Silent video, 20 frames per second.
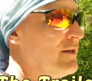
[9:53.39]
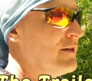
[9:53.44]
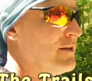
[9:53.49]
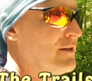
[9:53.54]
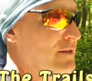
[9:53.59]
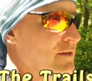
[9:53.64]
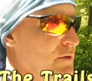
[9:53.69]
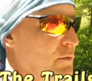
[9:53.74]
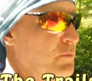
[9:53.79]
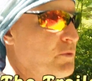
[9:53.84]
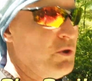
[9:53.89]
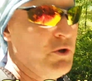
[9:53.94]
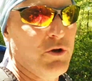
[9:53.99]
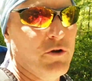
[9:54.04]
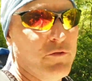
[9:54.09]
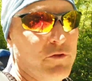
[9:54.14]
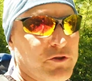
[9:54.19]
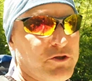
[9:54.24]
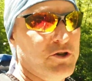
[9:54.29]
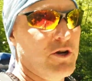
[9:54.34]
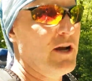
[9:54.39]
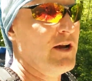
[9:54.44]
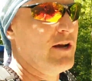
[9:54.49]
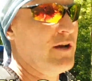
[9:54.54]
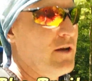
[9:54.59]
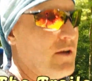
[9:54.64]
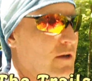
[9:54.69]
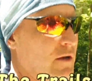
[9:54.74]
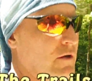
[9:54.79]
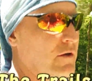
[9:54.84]
It's a beautiful
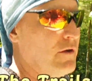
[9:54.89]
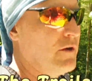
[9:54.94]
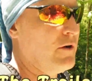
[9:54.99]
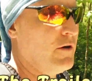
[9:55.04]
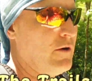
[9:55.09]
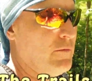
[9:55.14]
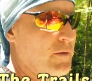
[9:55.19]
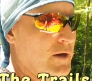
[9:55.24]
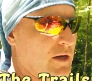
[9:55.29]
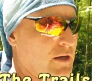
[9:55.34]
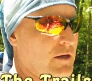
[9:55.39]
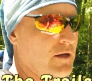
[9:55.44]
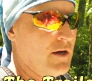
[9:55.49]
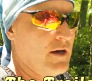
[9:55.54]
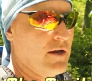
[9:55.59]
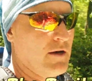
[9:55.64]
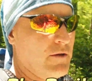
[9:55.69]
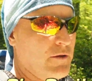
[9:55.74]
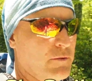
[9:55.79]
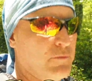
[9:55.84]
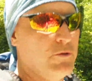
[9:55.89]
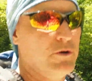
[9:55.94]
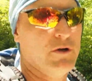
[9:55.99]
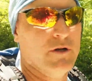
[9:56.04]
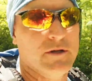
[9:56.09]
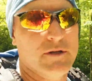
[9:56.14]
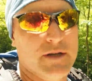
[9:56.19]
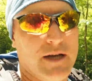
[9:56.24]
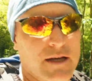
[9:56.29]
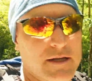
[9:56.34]
trail. Oh my God, all the
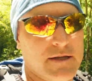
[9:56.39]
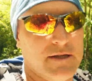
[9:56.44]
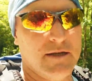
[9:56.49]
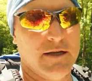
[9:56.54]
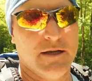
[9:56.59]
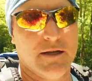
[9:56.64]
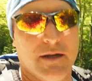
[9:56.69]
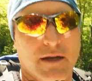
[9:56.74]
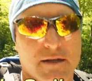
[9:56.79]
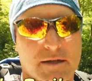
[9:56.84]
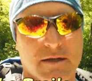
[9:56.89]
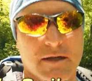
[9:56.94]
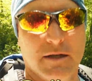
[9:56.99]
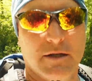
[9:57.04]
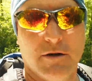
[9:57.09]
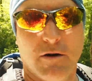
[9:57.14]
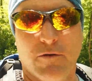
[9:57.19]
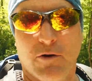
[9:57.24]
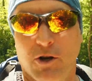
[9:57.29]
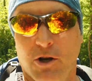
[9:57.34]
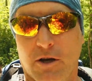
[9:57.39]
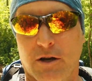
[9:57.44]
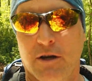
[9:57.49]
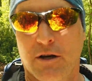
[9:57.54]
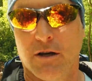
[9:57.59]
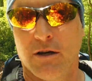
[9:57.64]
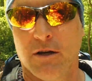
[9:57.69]
woods. I see it. I see the overlook.